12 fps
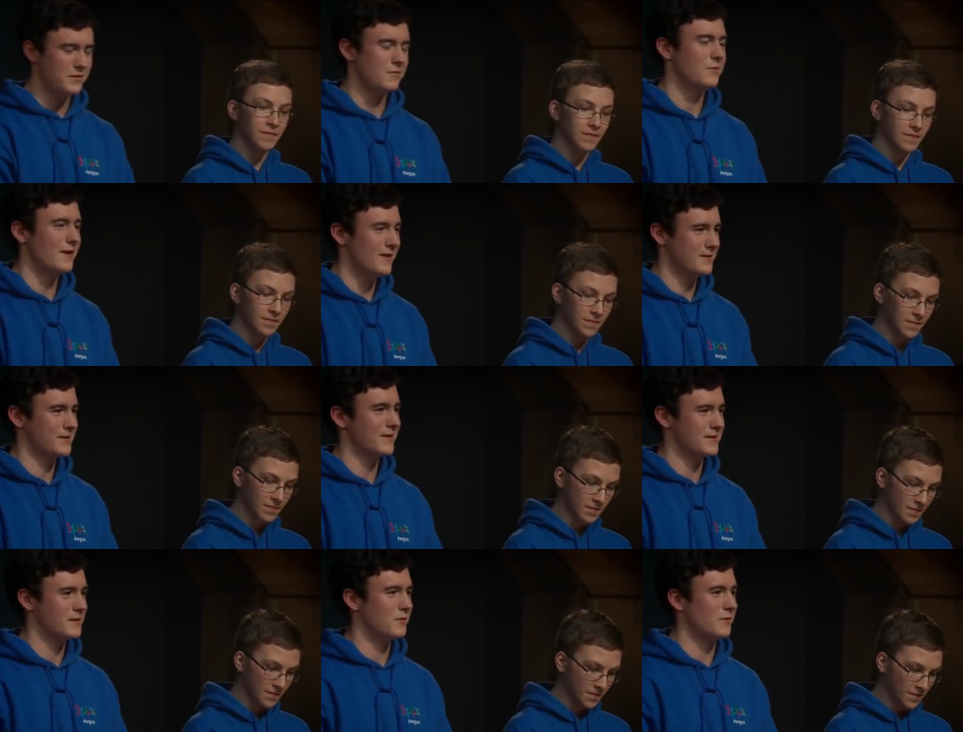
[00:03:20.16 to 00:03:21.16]
Speaker 1: Yeah, we are
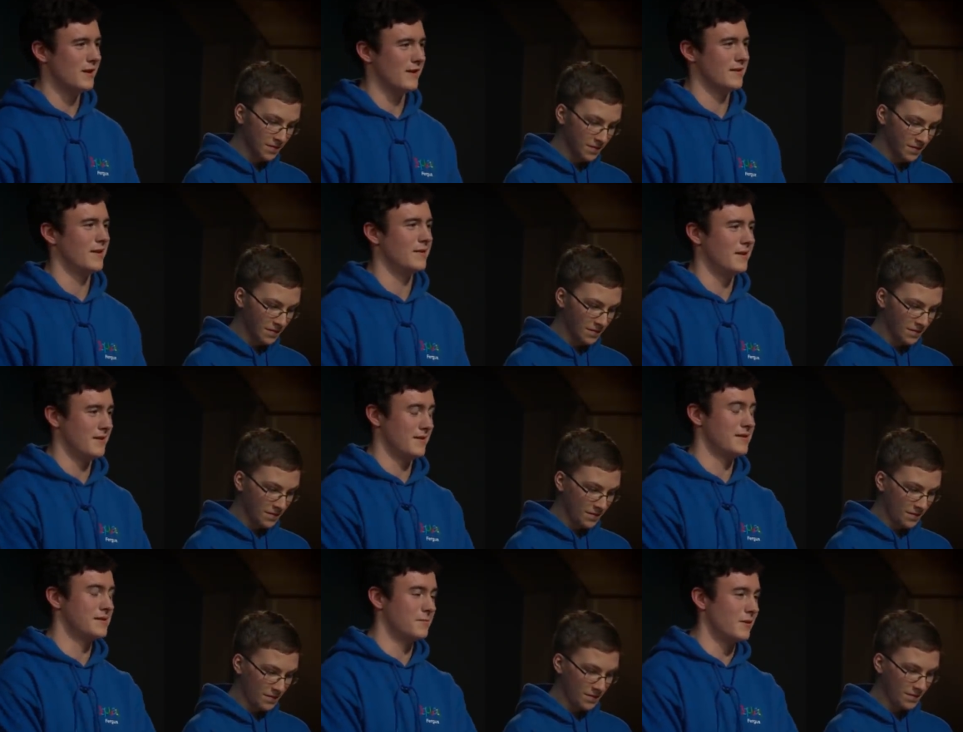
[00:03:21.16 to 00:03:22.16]
still at school, yeah, and that
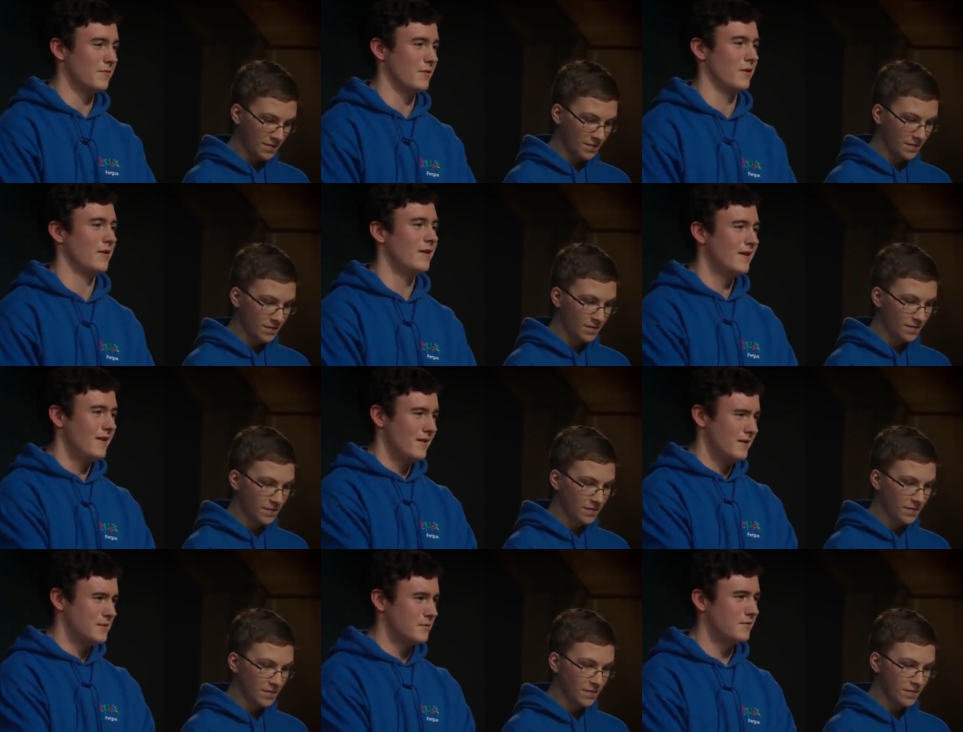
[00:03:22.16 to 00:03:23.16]
is a bit of a
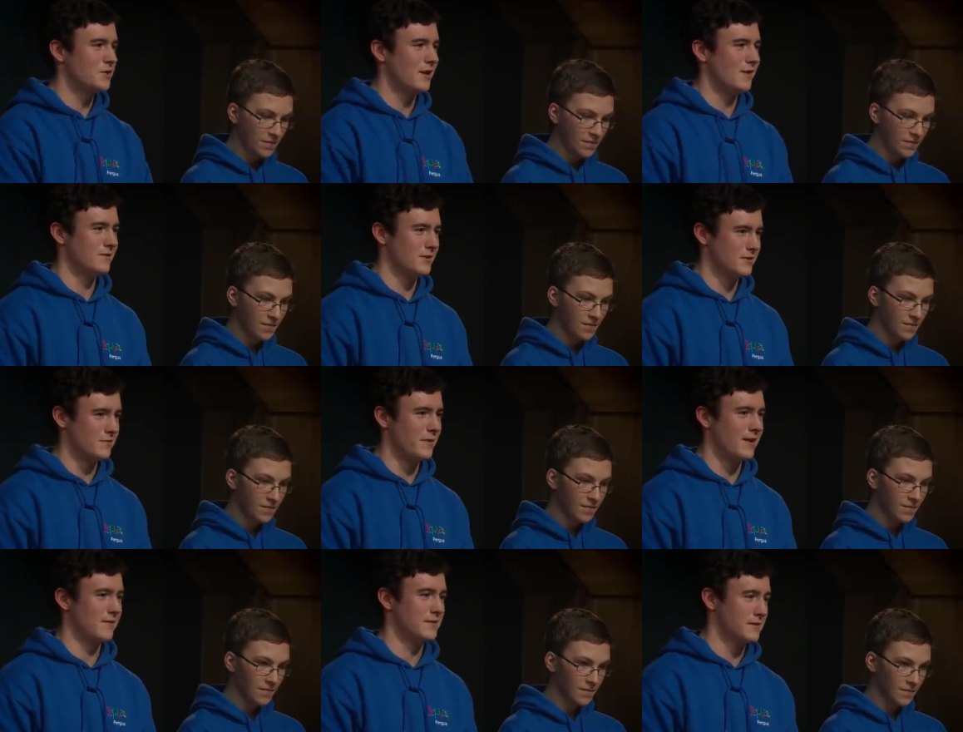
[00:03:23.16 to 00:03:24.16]
It's a bit of a challenge, like, to
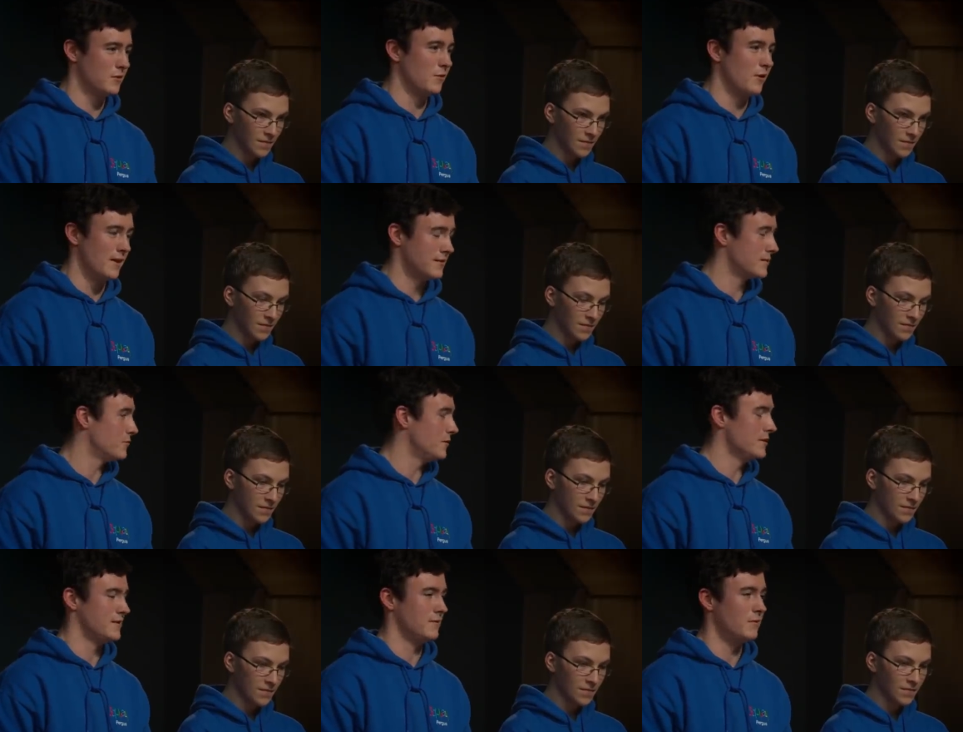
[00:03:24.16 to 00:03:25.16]
balance school and
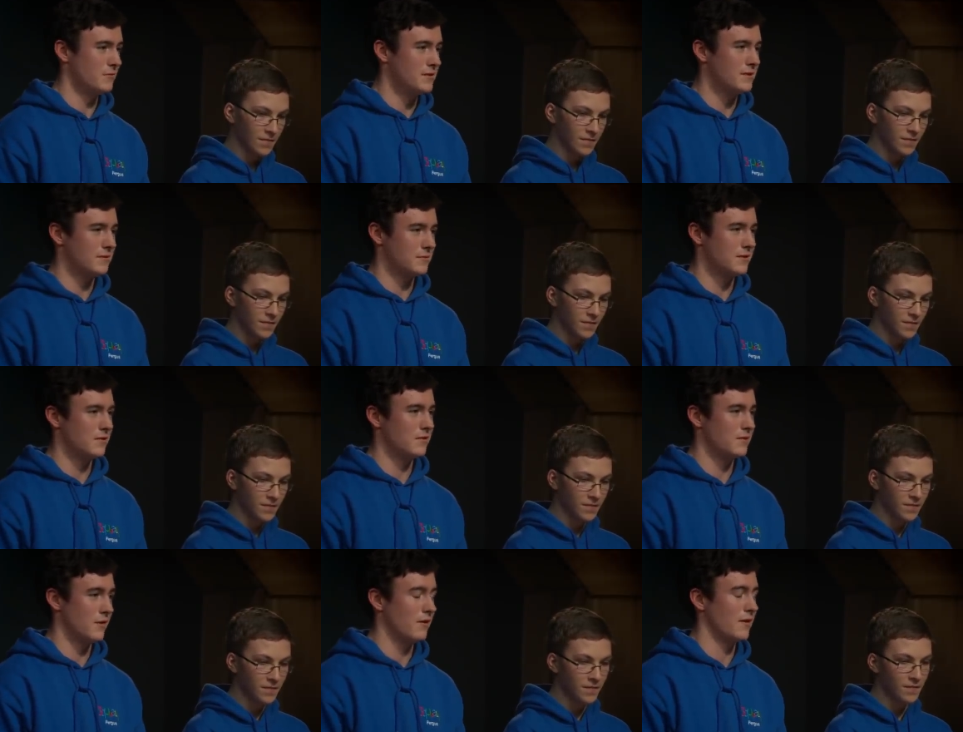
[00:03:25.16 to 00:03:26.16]
Squeezy, but we seem to
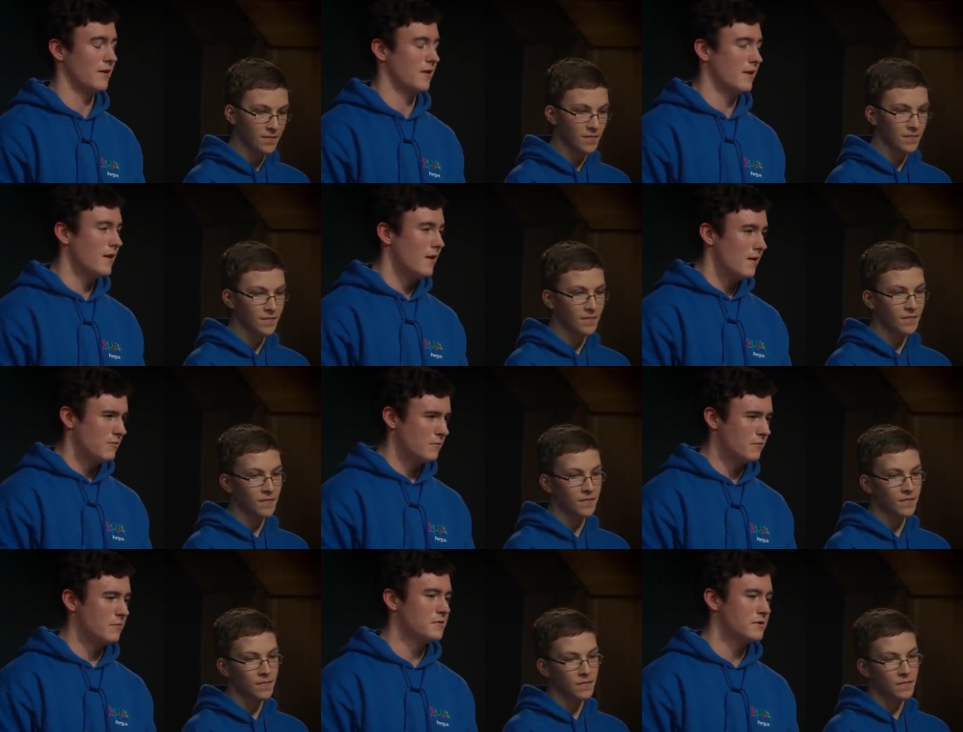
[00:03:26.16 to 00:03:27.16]
do it all right. Like,
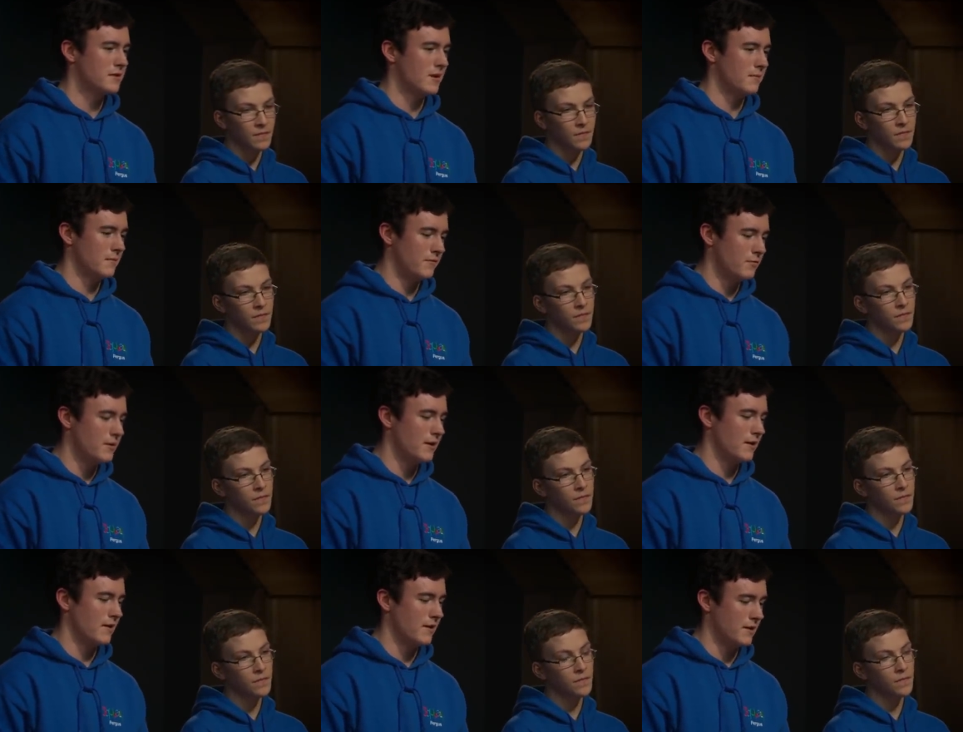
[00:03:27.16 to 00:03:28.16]
most of the time, if we
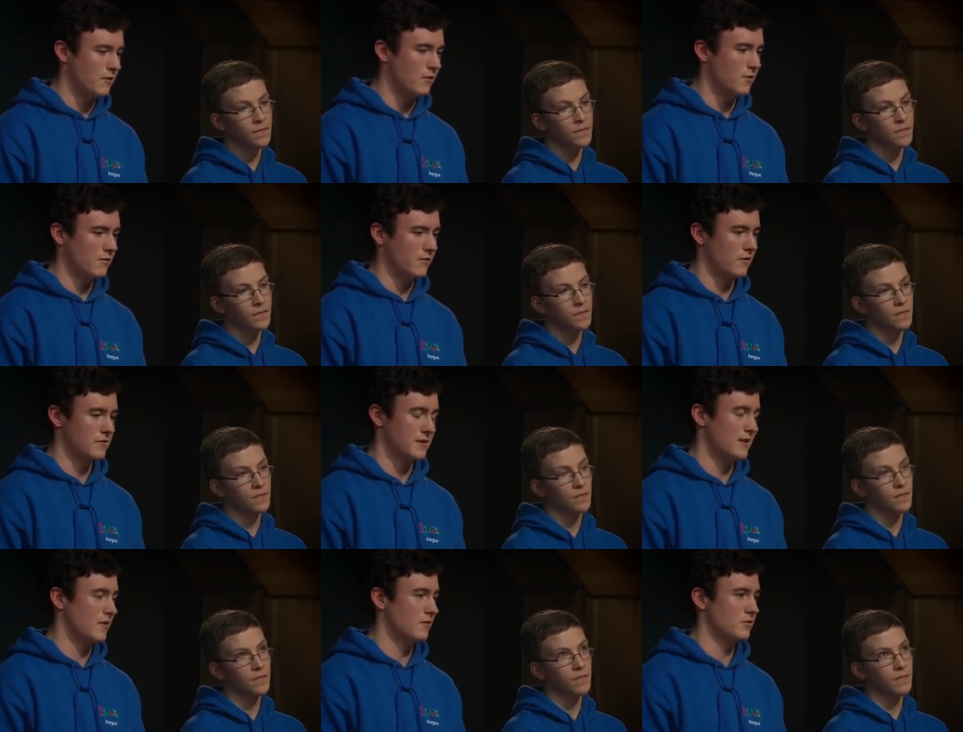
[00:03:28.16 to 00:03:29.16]
get, like, an order for,
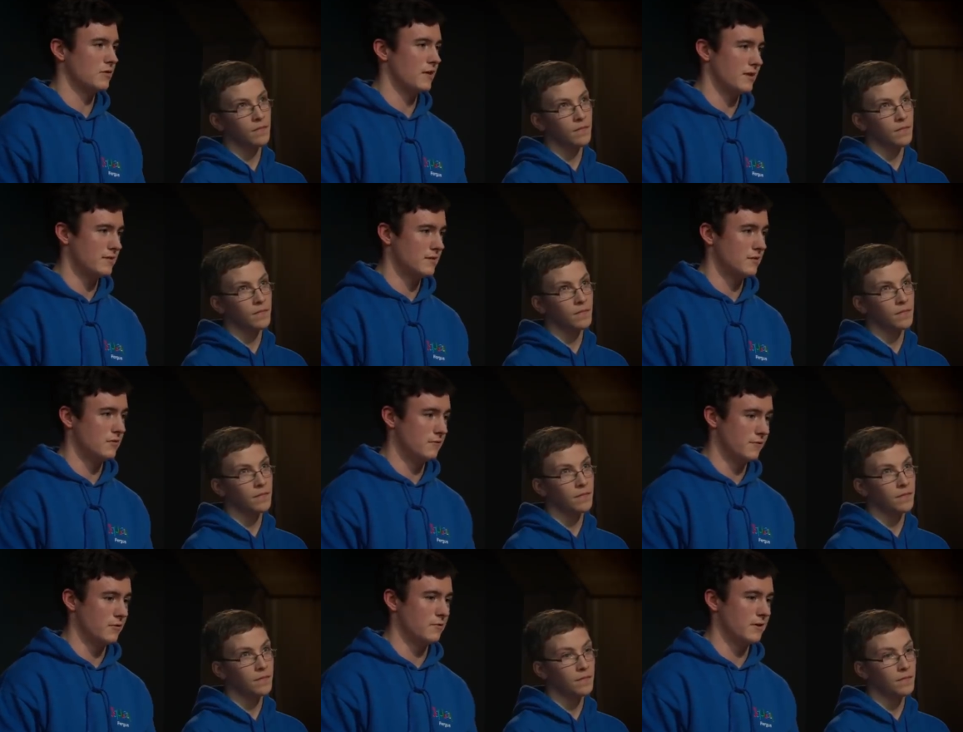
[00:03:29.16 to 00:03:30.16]
say, a hundred of that to
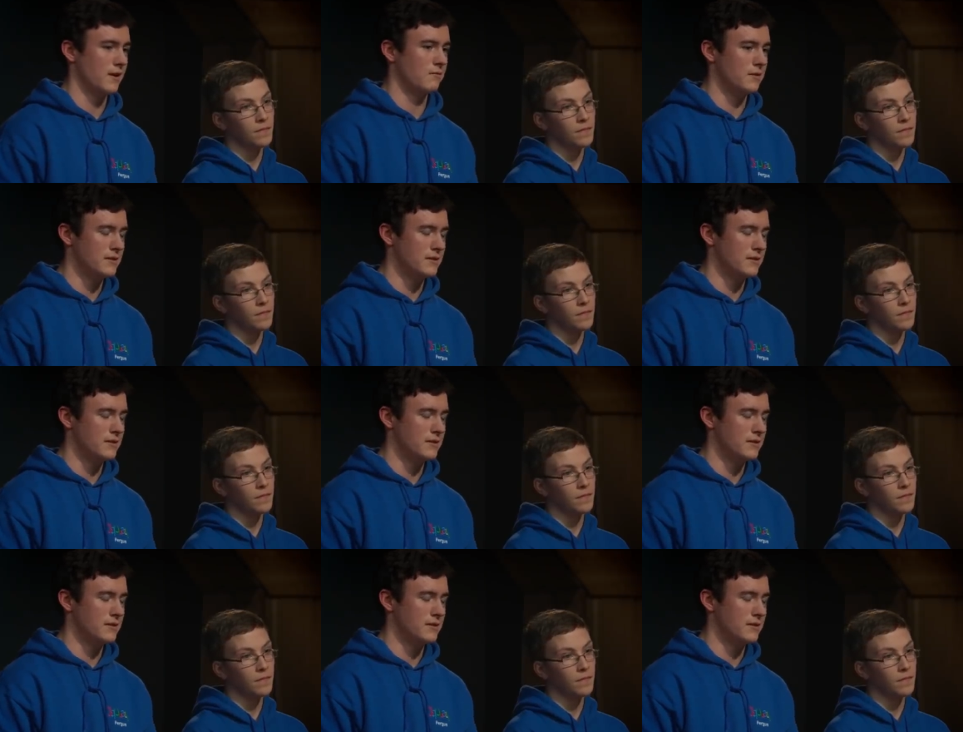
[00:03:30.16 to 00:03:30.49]
do for the weekend,